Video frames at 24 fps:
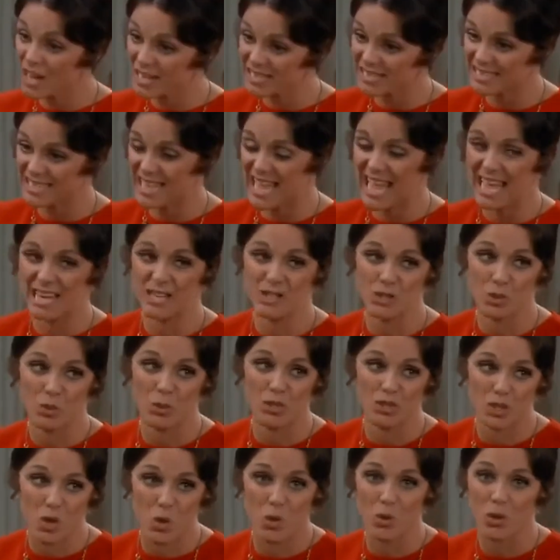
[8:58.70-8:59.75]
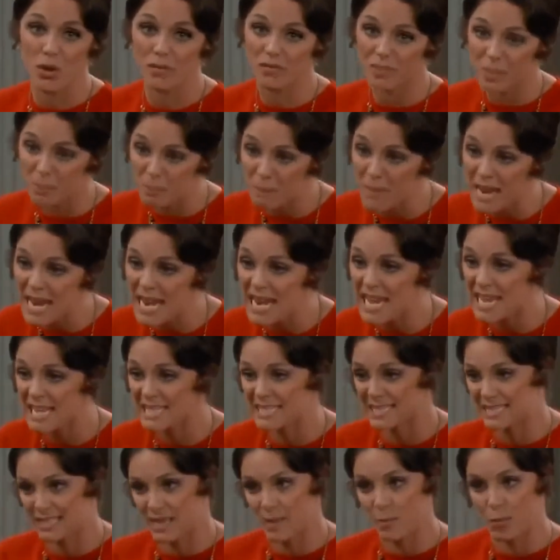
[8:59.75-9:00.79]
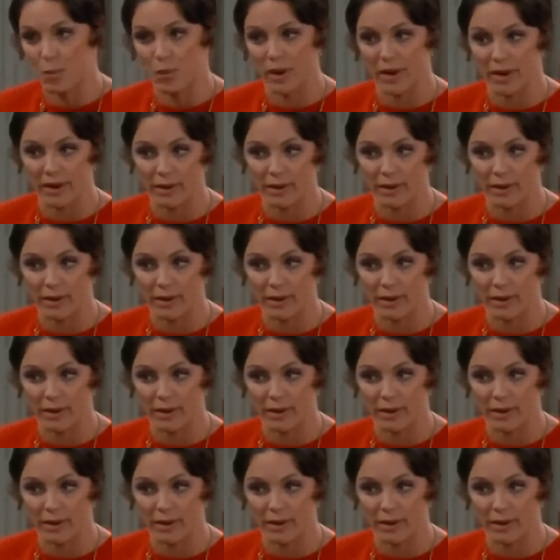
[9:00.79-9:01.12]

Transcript: that, he's always going off to meetings somewhere.